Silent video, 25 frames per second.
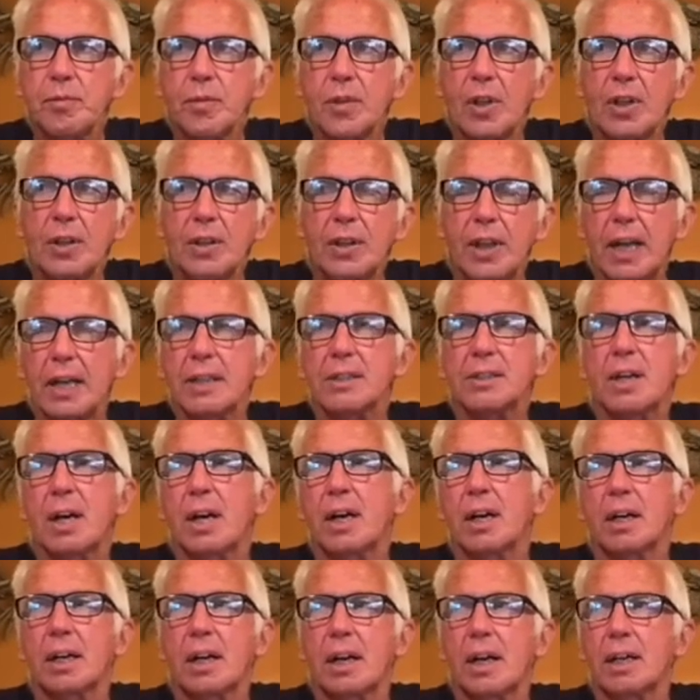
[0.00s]
that's
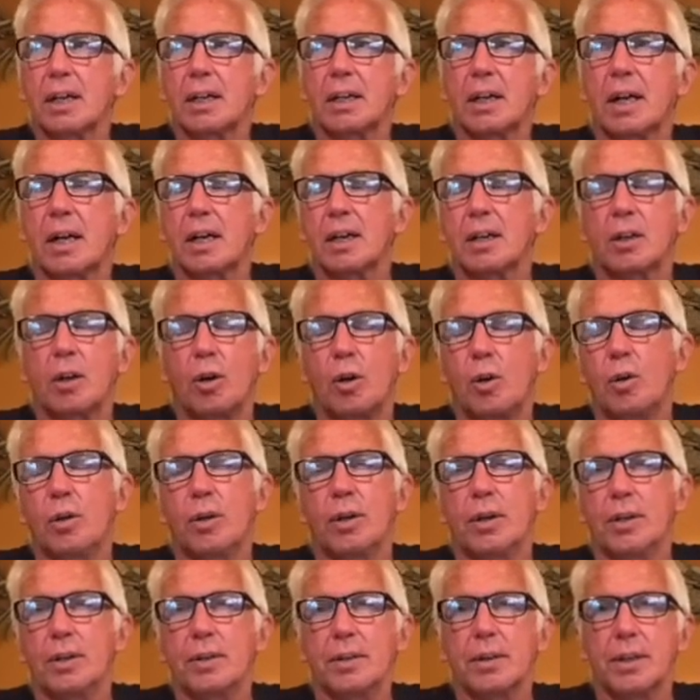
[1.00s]
our goal
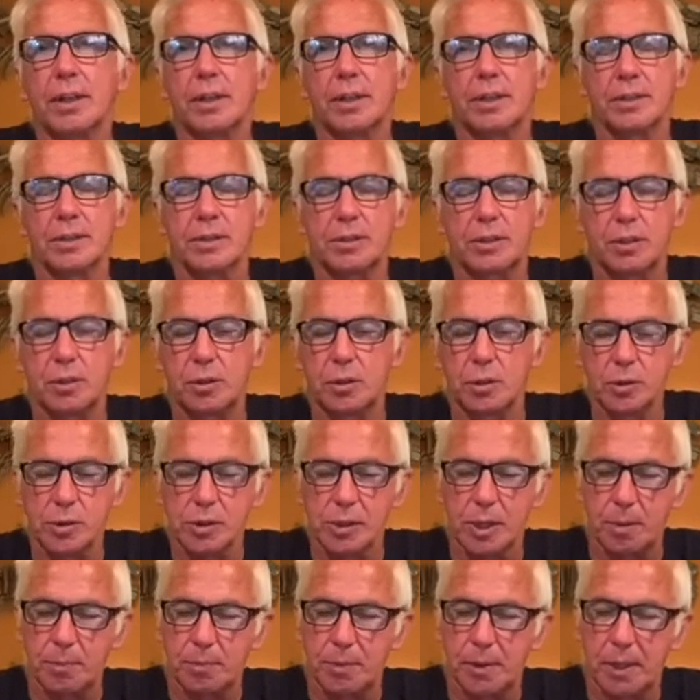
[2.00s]
here, is to do
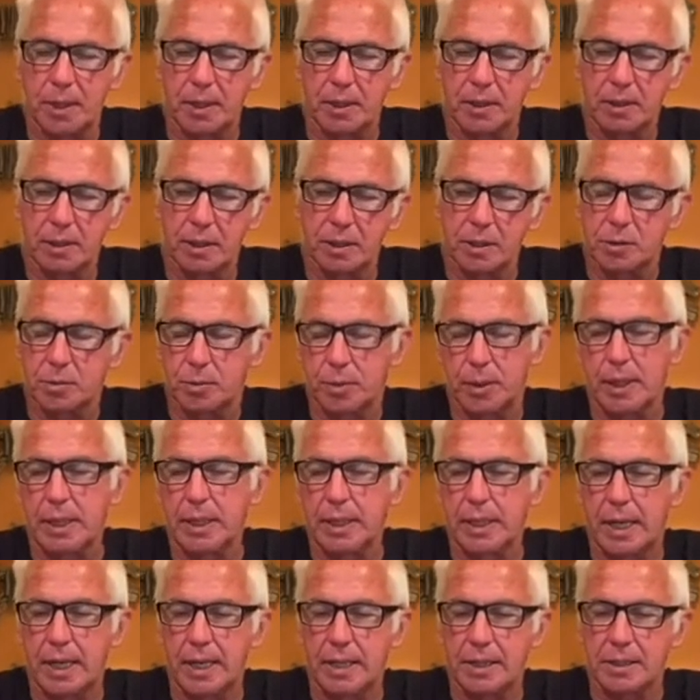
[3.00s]
something that's really
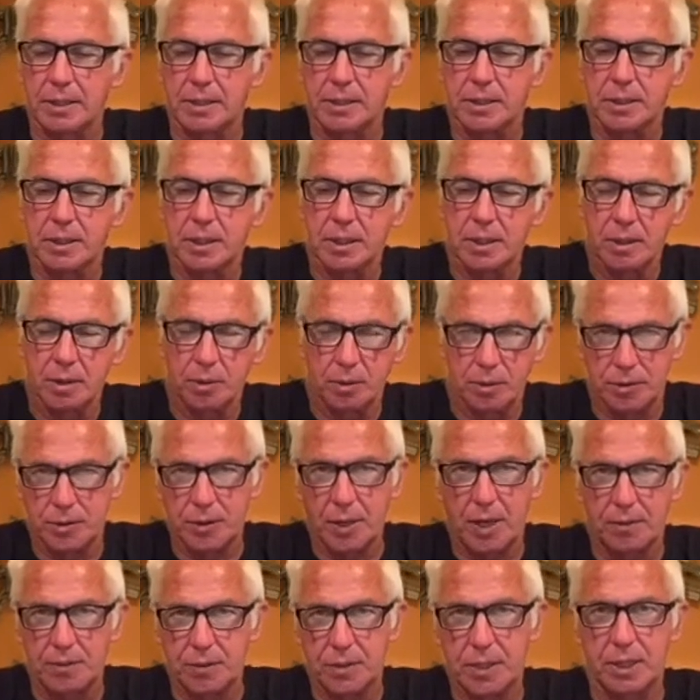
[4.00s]
nice.
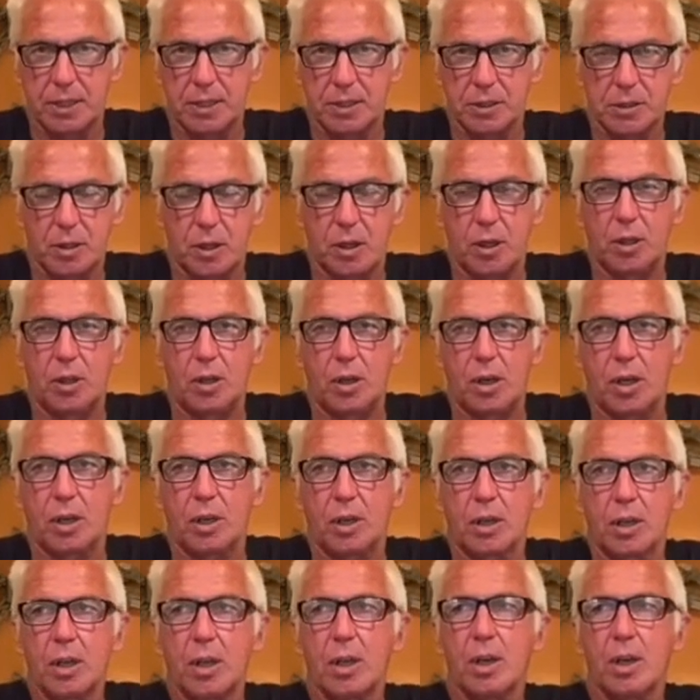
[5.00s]
I've said this all along.